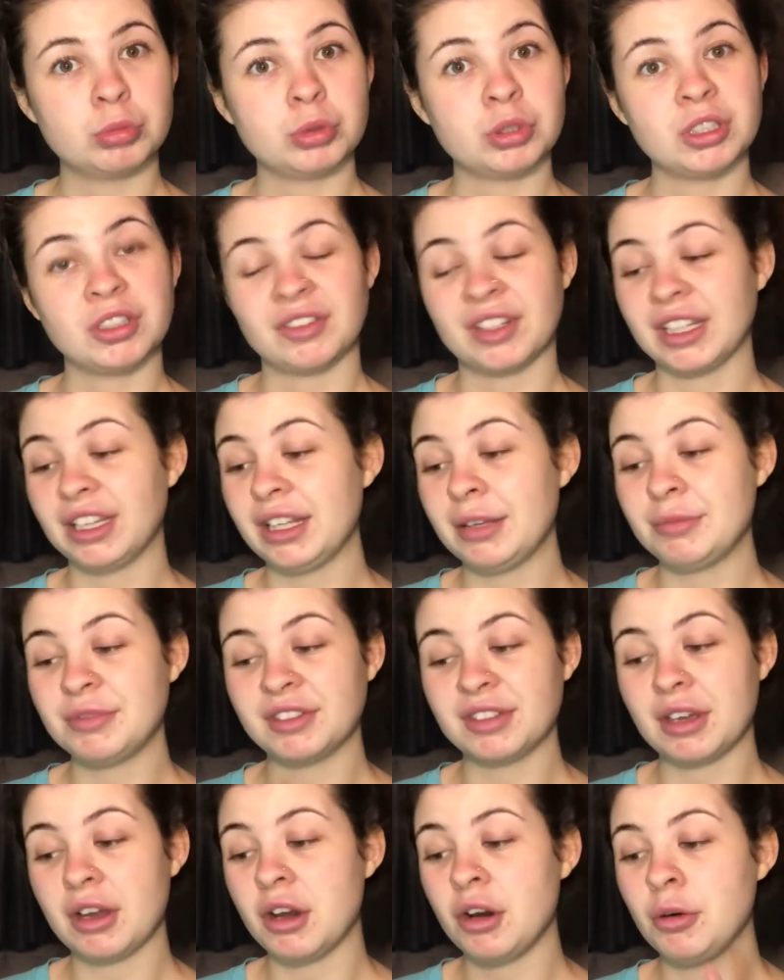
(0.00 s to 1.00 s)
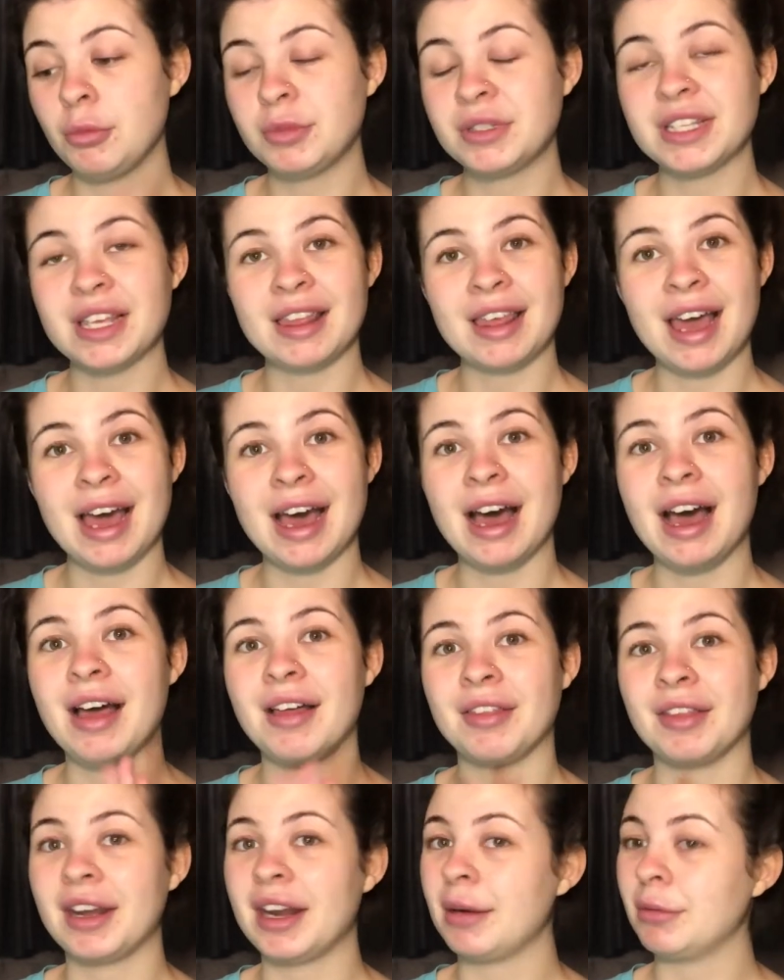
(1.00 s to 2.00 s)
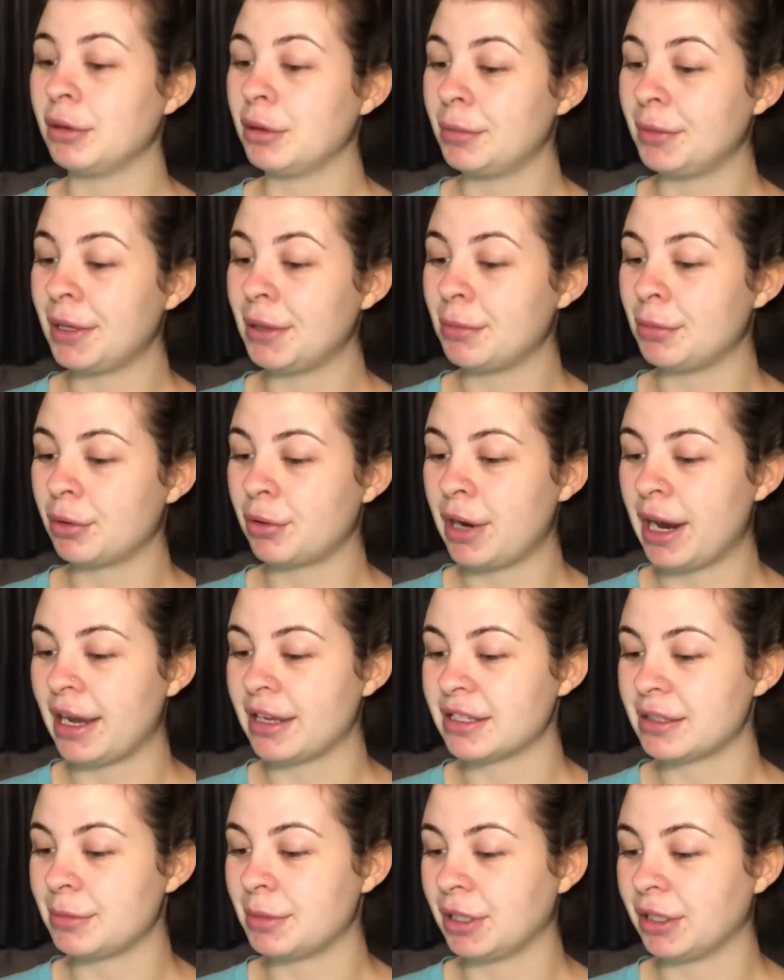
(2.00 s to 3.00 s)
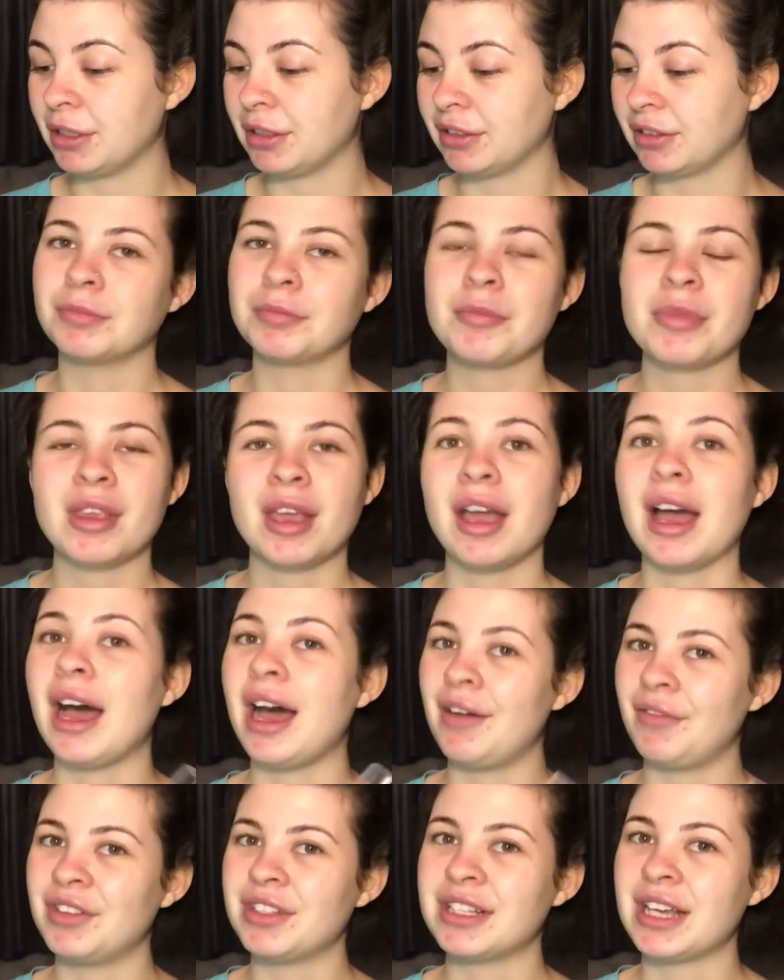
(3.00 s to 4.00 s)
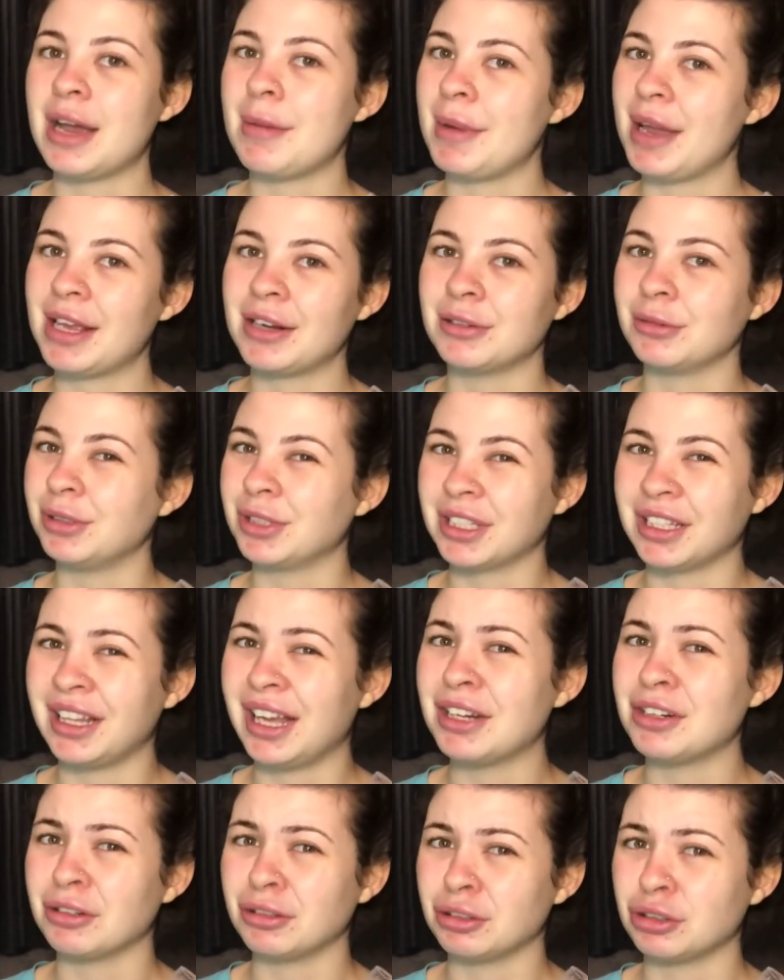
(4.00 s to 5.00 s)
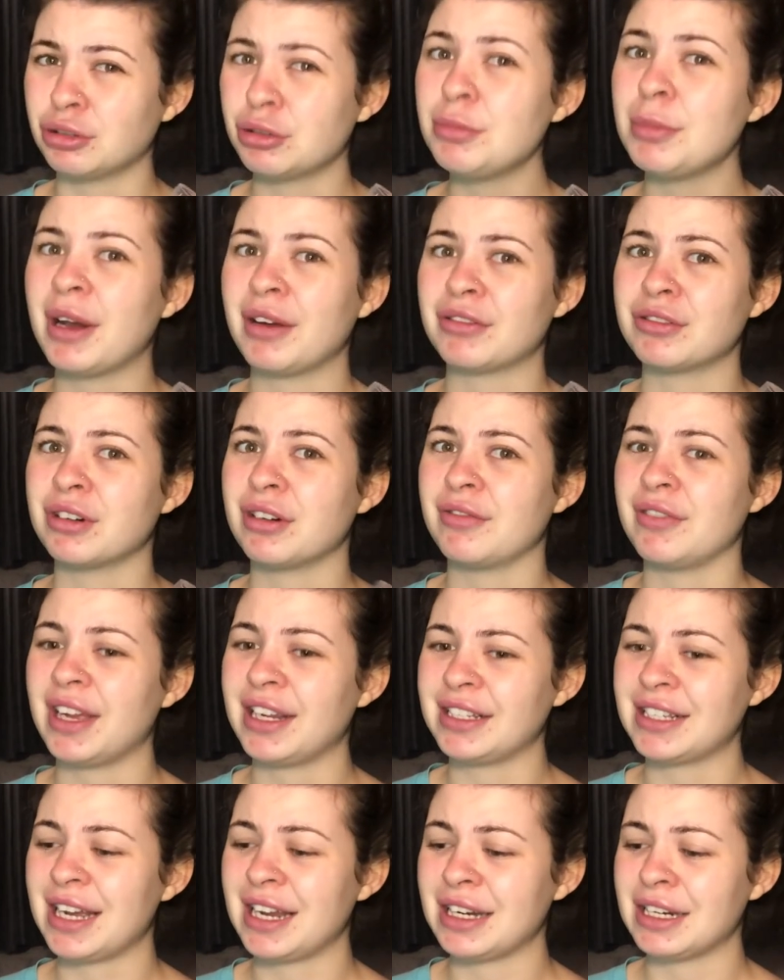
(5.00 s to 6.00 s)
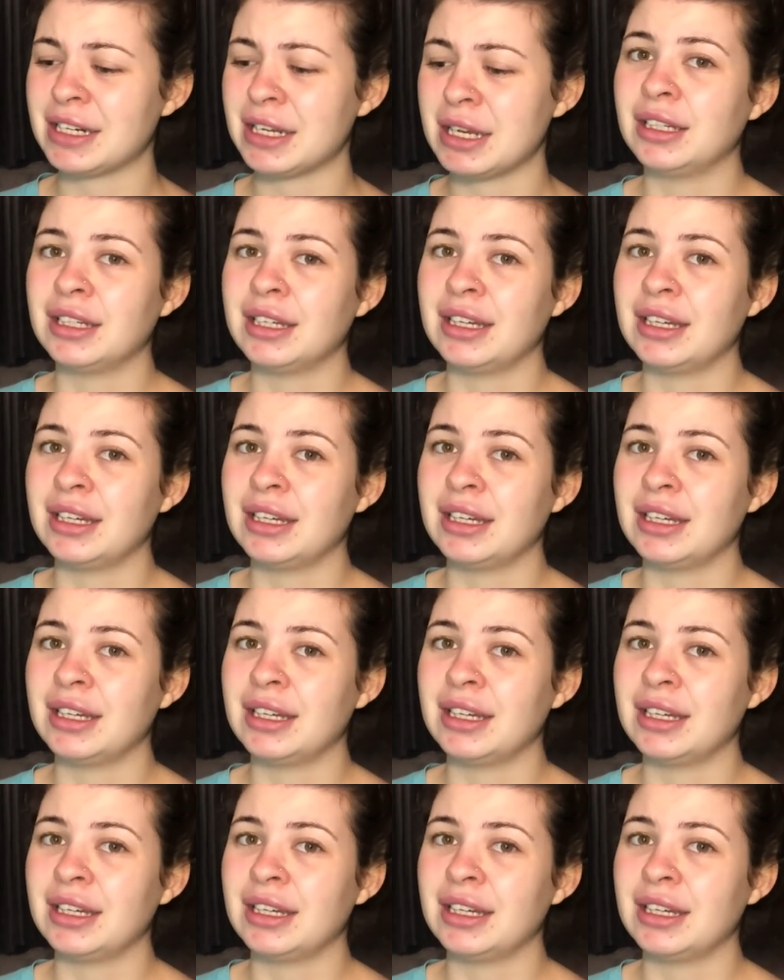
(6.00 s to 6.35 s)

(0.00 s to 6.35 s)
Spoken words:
So if it lives up to that, then I'm going to be impressed, because half the time I end up looking like Donald Trump after I fake tanned.